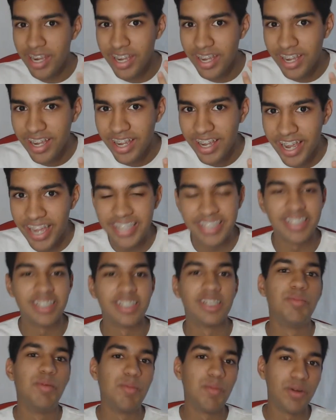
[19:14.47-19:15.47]
it's a little bit
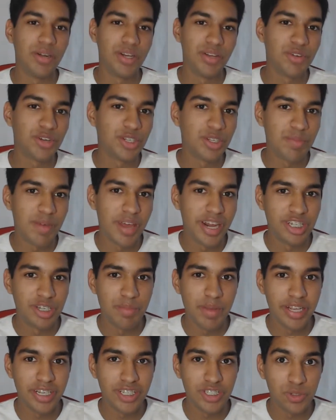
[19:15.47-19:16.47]
more difficult to manage debate in
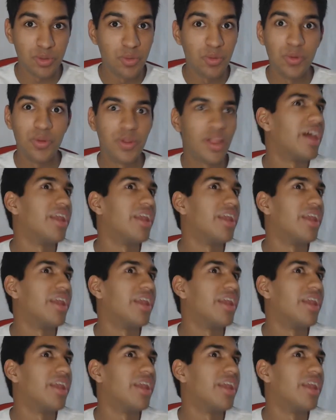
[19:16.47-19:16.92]
school, and